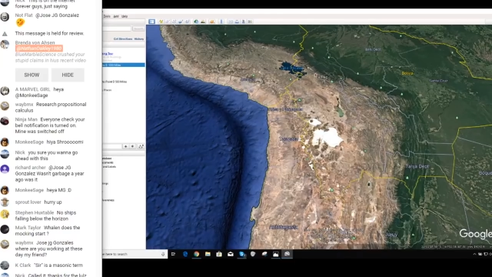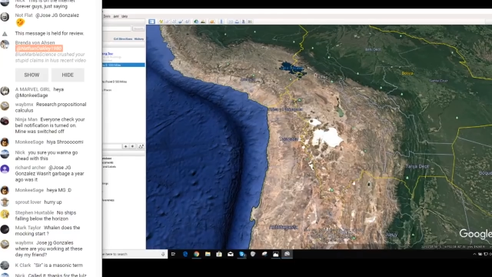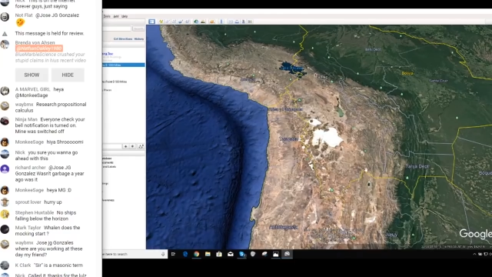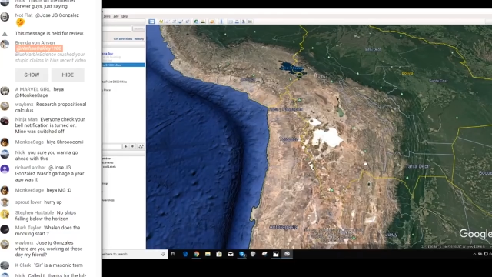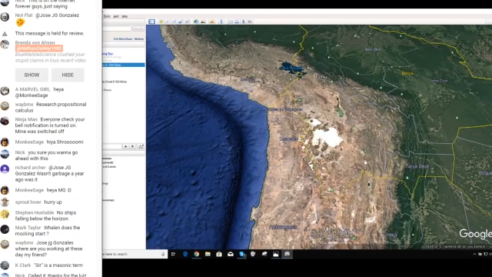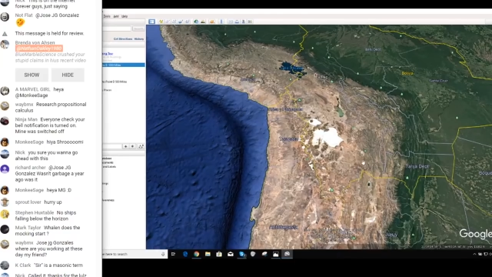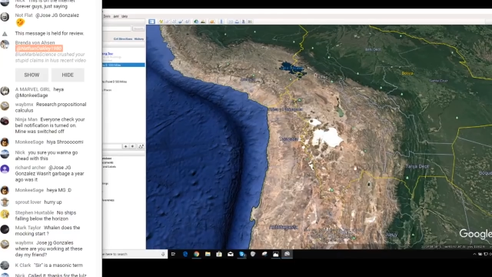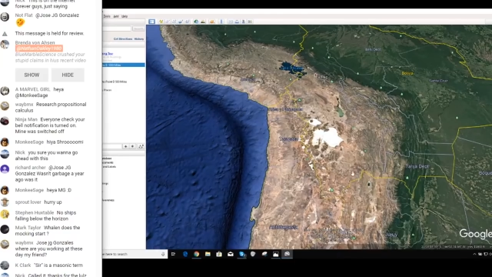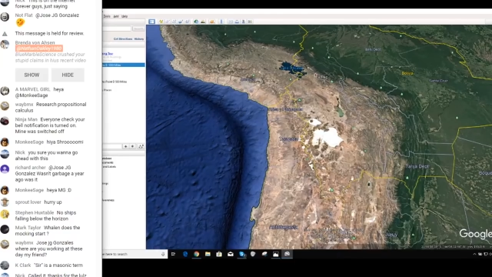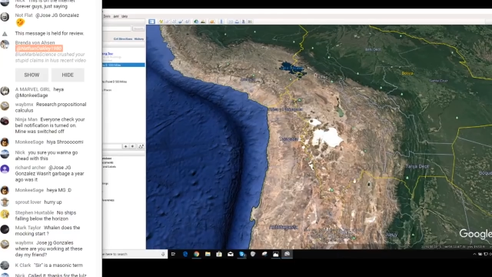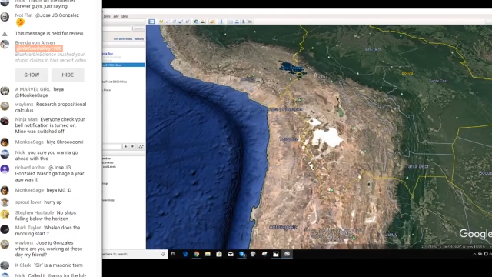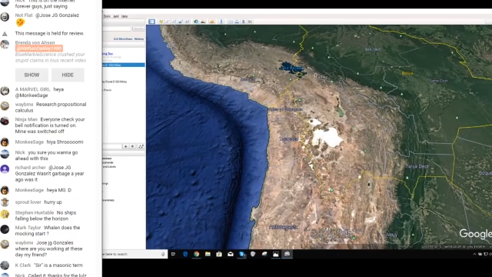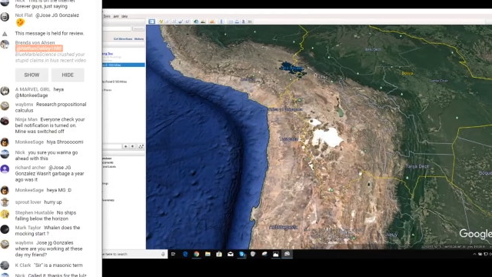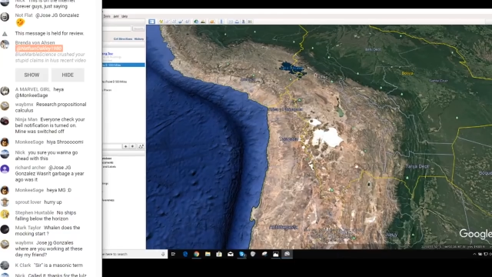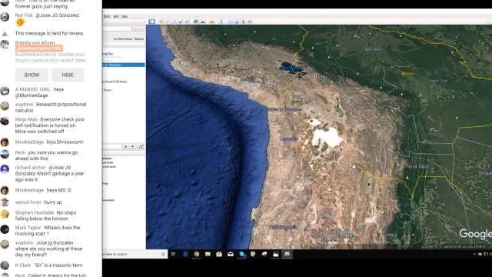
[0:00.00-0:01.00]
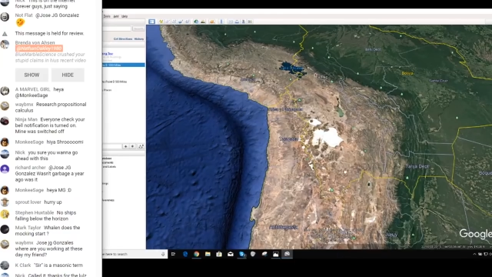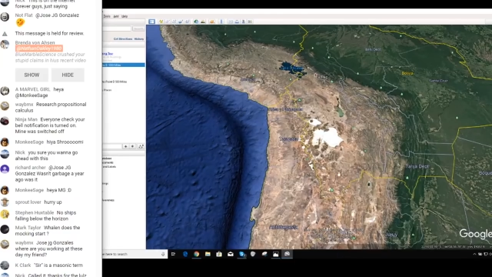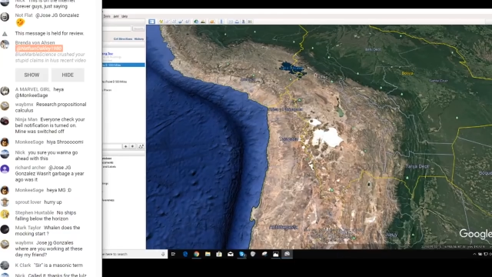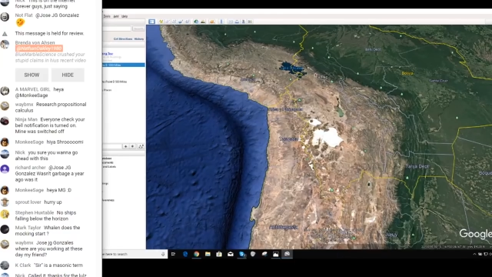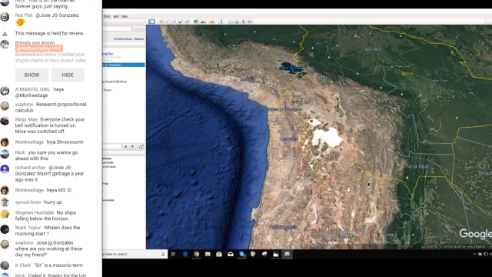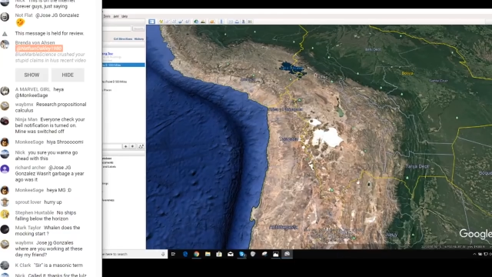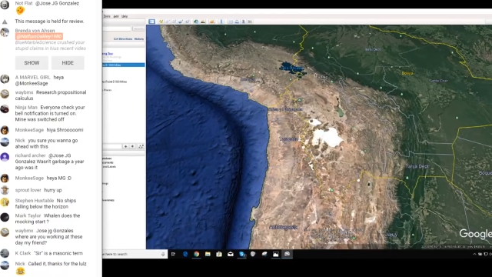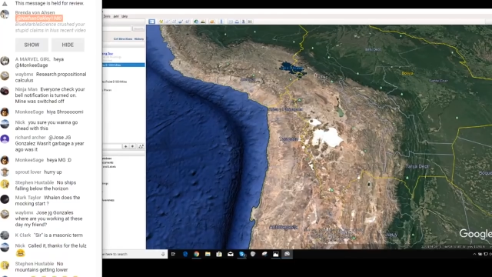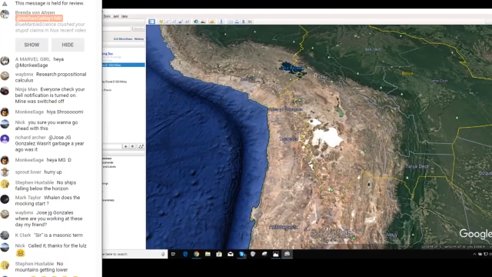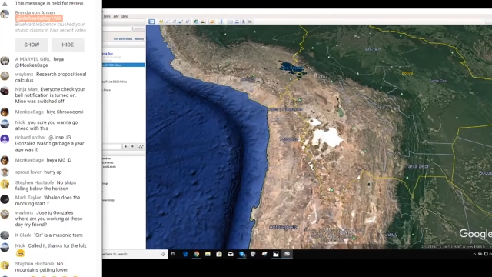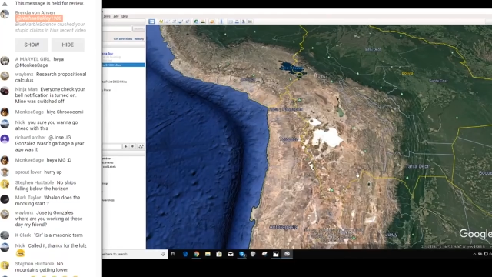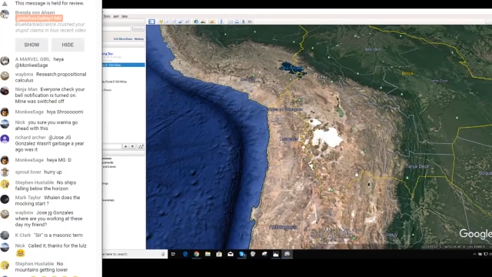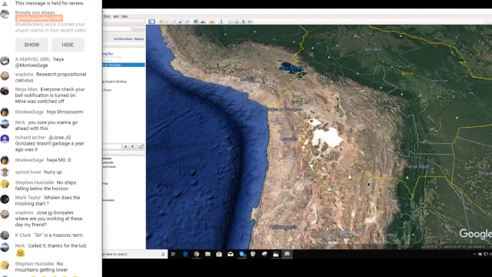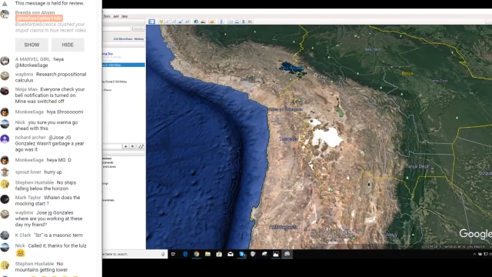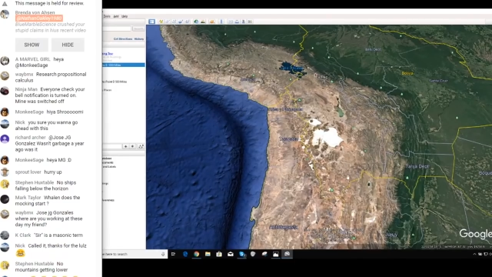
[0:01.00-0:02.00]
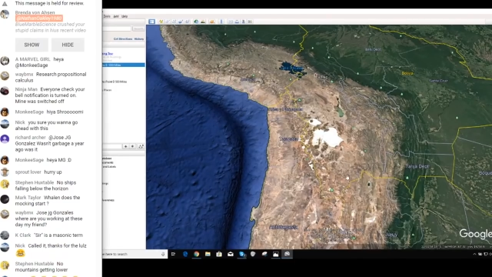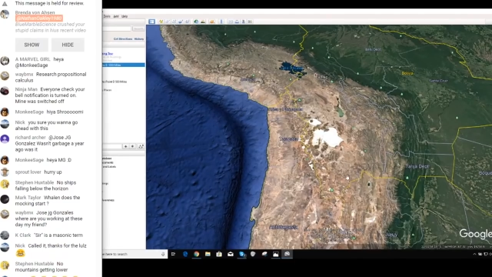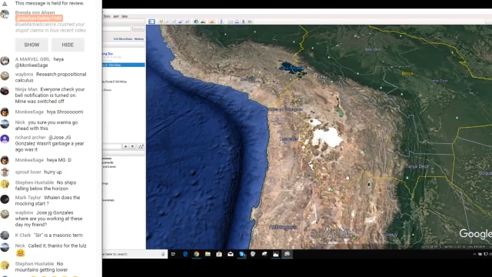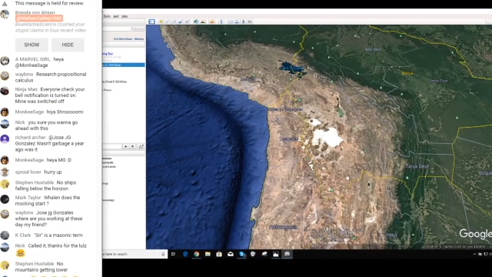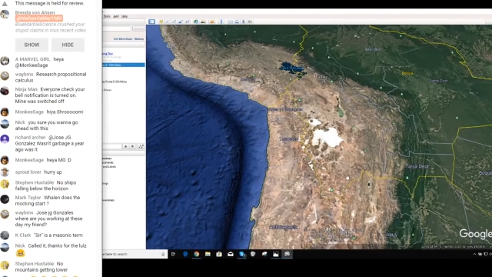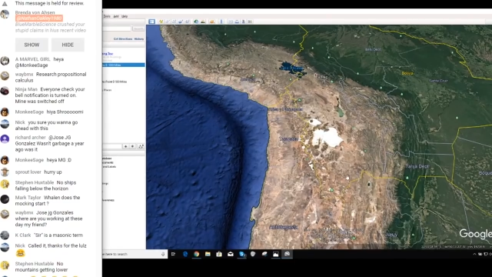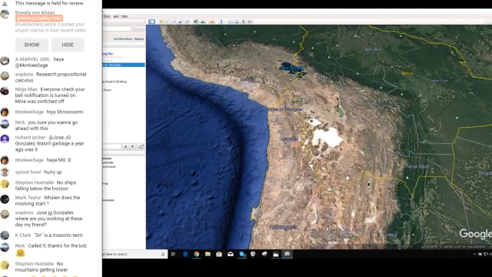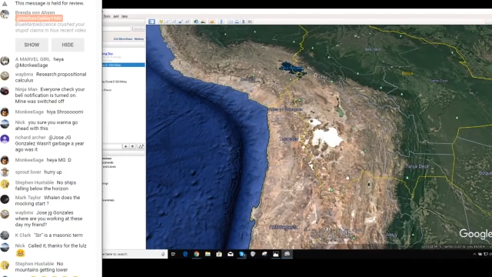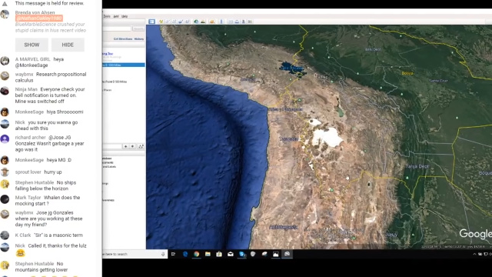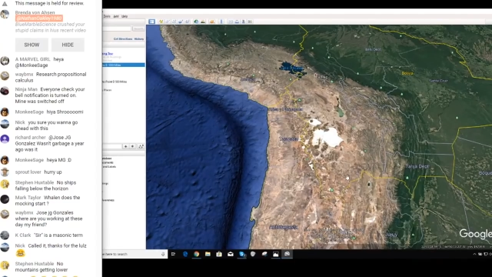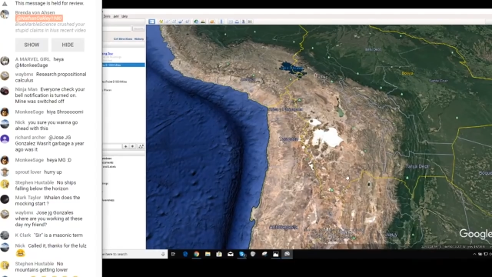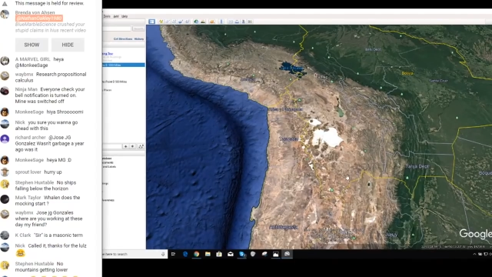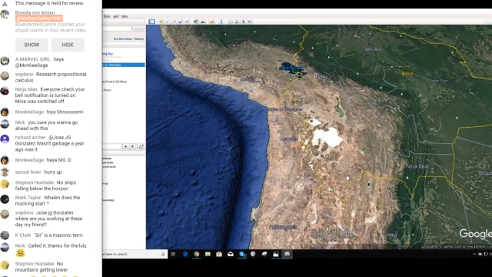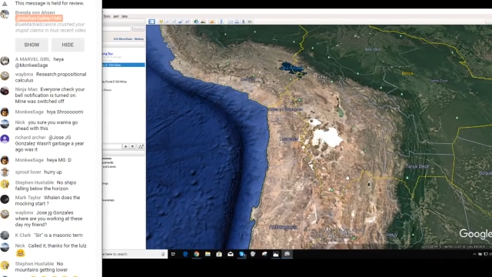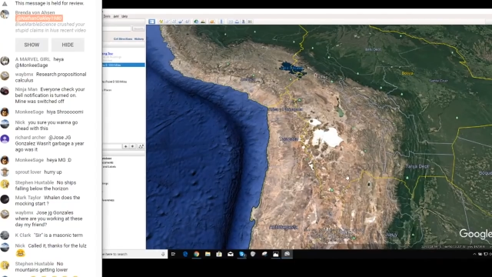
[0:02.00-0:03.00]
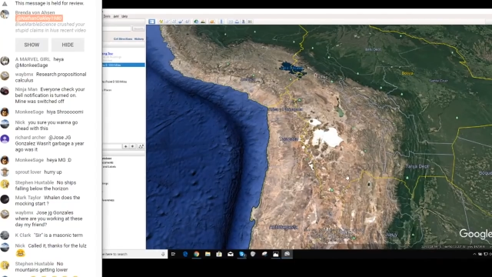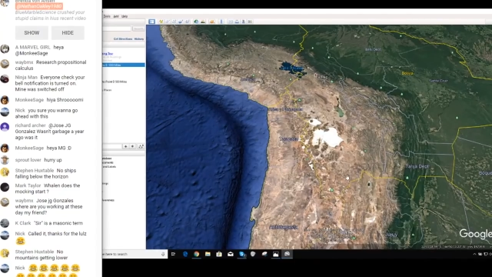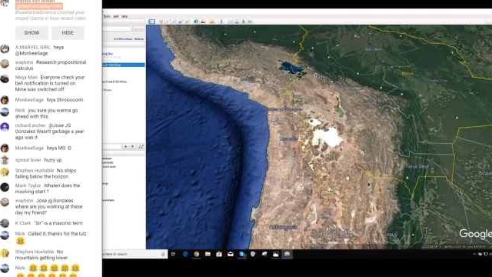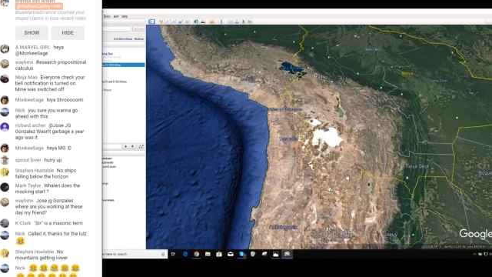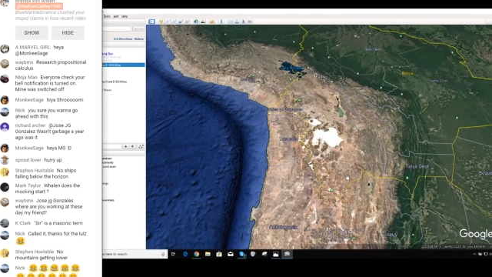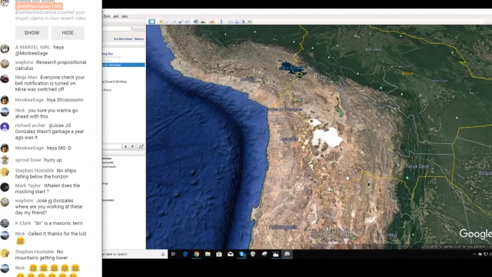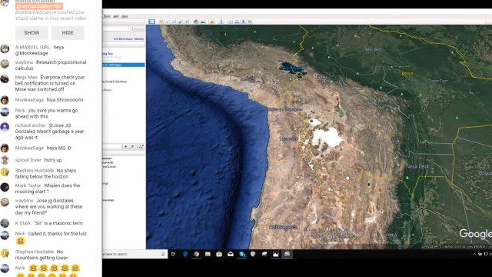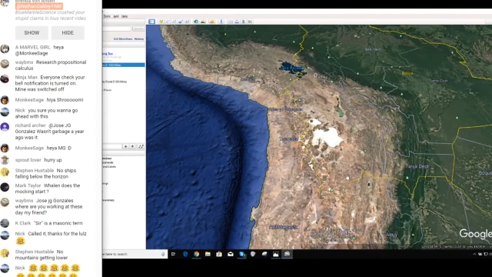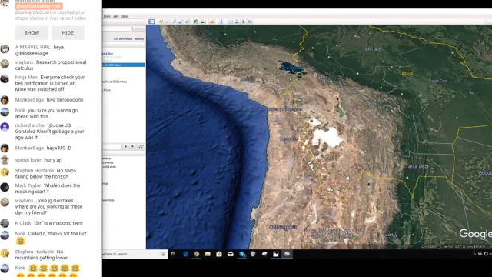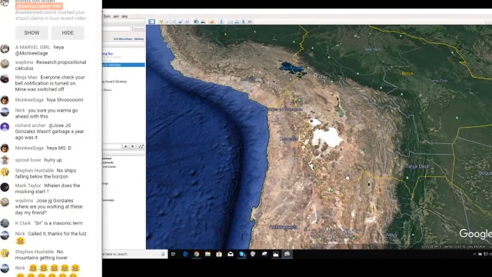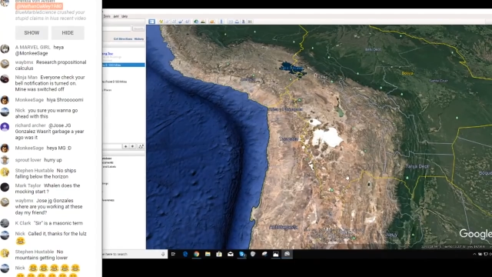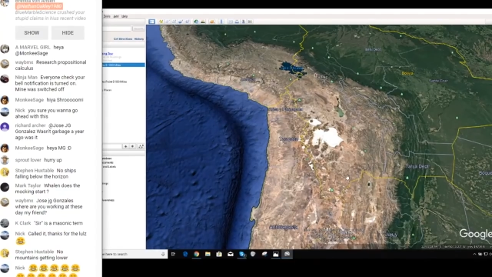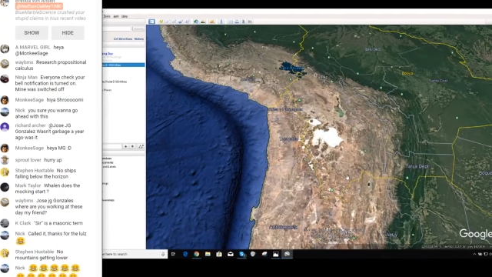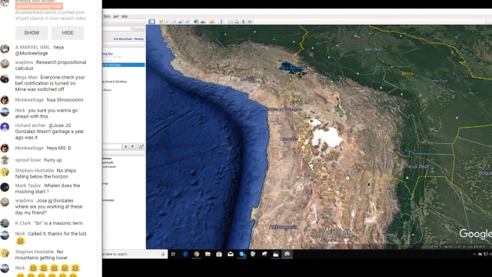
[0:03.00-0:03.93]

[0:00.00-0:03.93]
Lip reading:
[unreadable: no face in view]